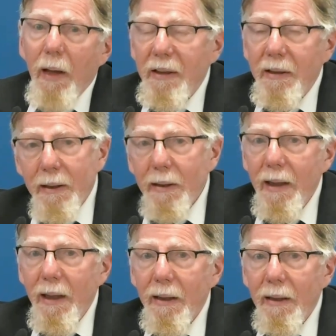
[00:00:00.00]
mean
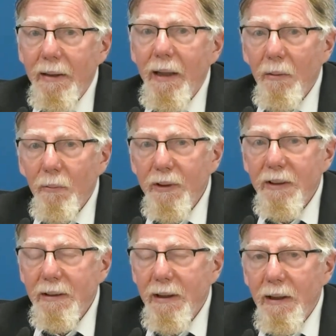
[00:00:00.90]
that
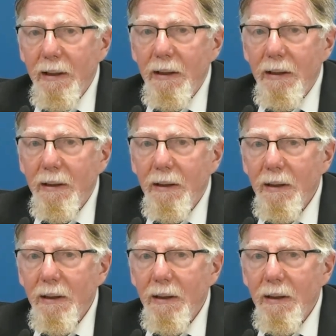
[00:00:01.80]
was the